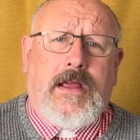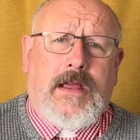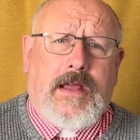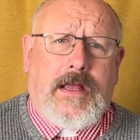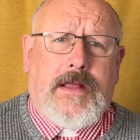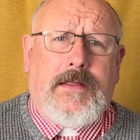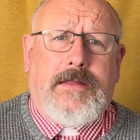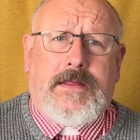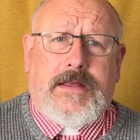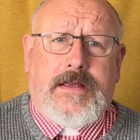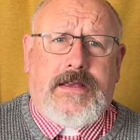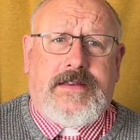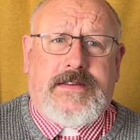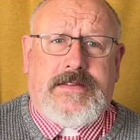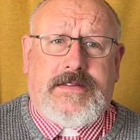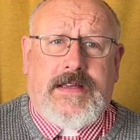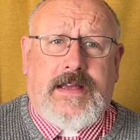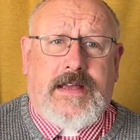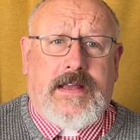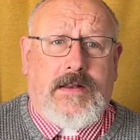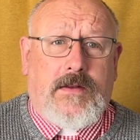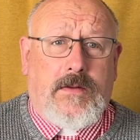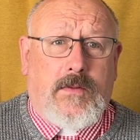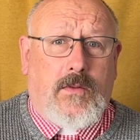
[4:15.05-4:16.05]
in that he's
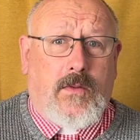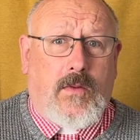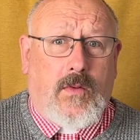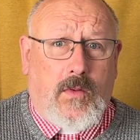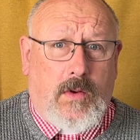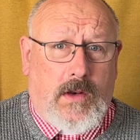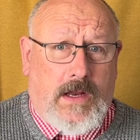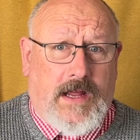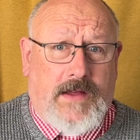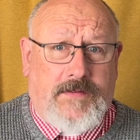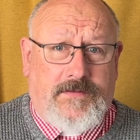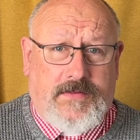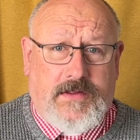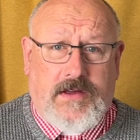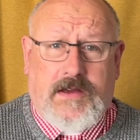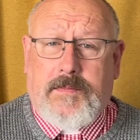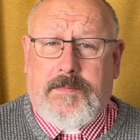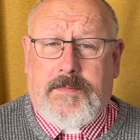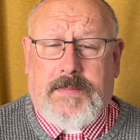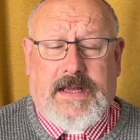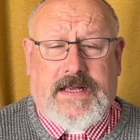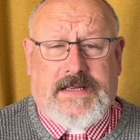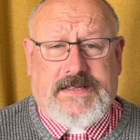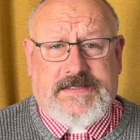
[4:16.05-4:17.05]
saying all have the
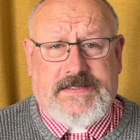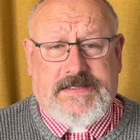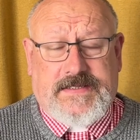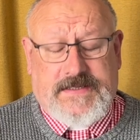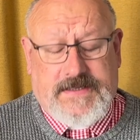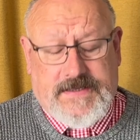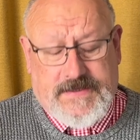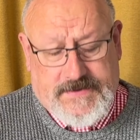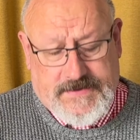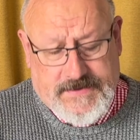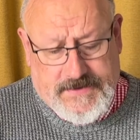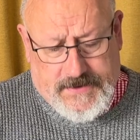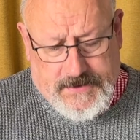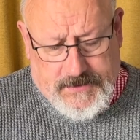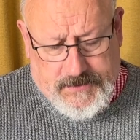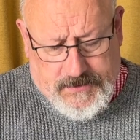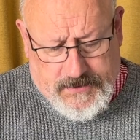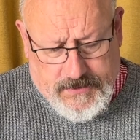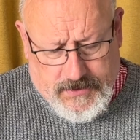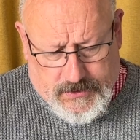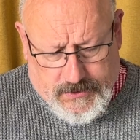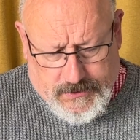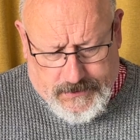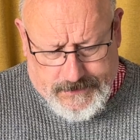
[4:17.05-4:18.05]
capacity to know
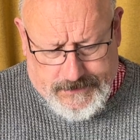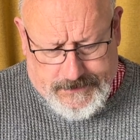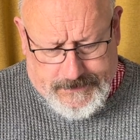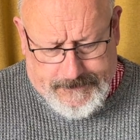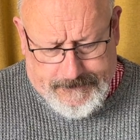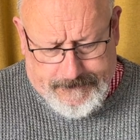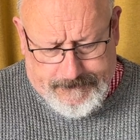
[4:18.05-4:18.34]
God.